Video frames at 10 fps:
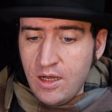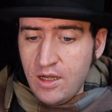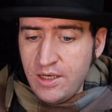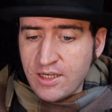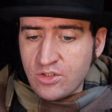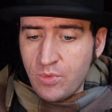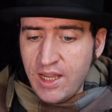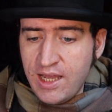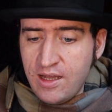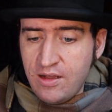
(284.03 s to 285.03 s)
Next up,
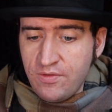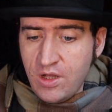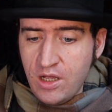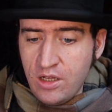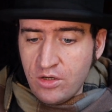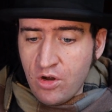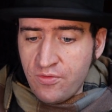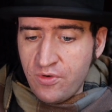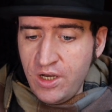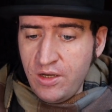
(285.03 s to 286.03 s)
we have
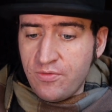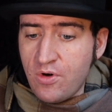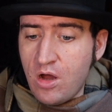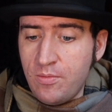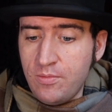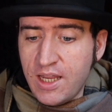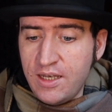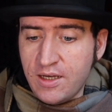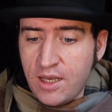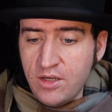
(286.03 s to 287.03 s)
Godfrey from
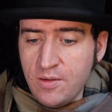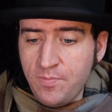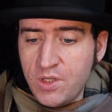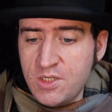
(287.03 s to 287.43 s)
Kenya.